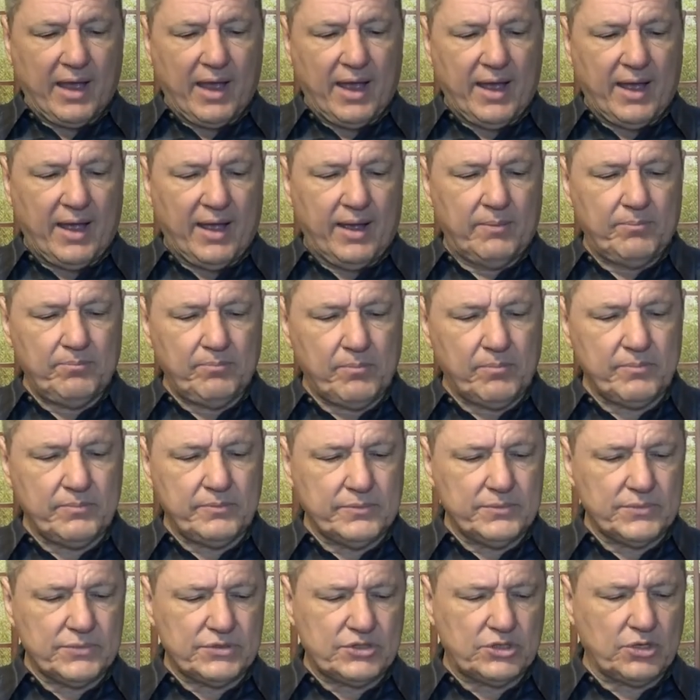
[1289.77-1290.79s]
Um,
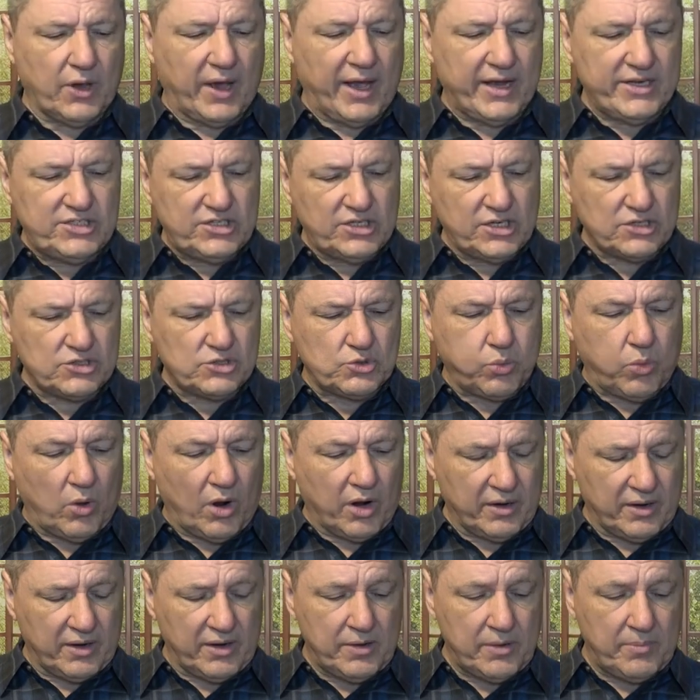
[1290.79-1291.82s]
so I just
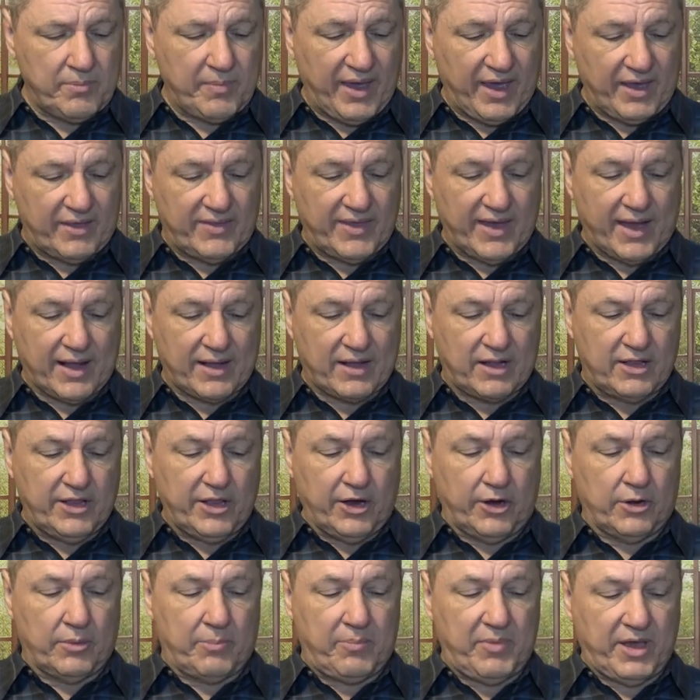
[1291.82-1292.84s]
wanted to make that
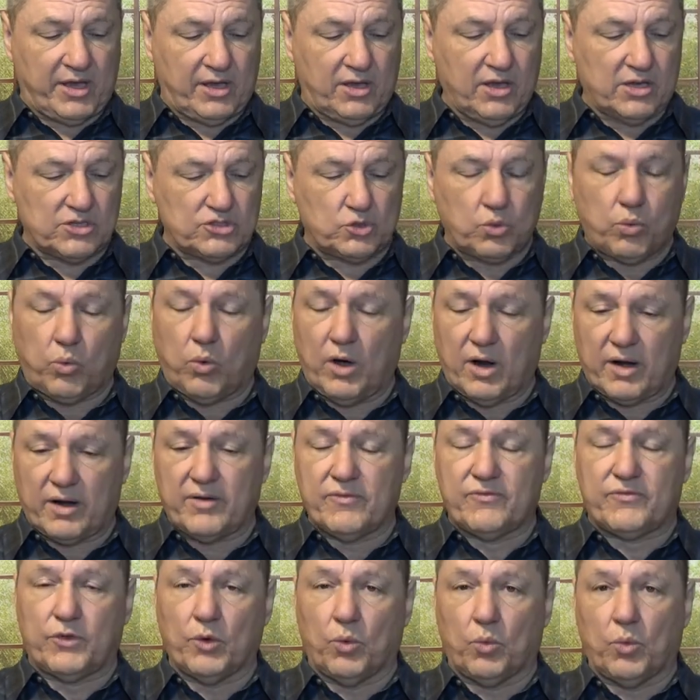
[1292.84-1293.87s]
clear, because one
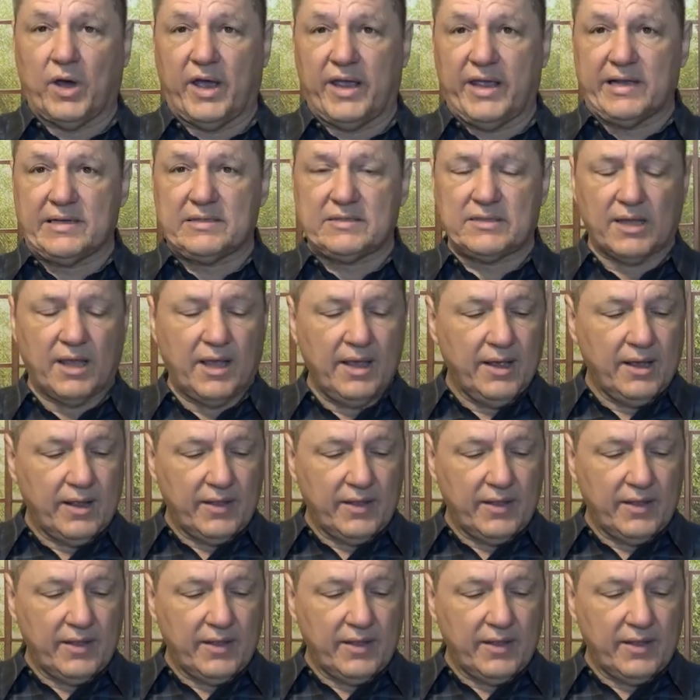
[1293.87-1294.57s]
of the ways